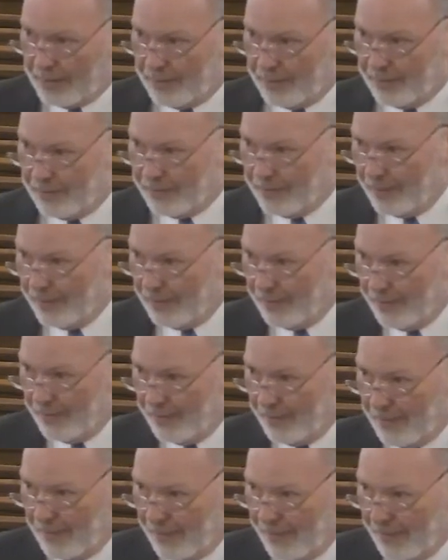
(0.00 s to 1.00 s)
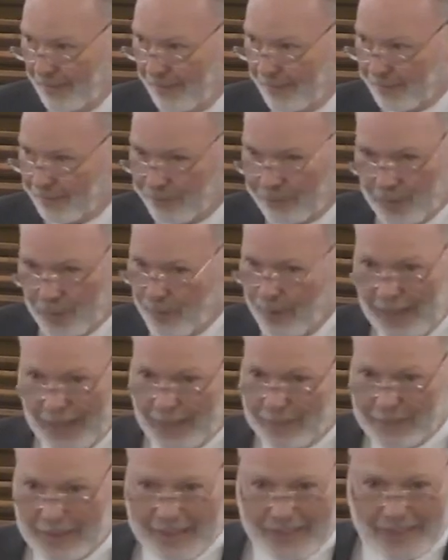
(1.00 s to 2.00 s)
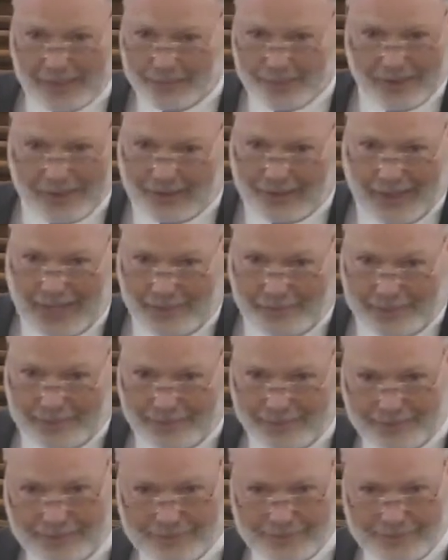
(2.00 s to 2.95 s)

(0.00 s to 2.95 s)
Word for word: do? We're amening, we're clapping,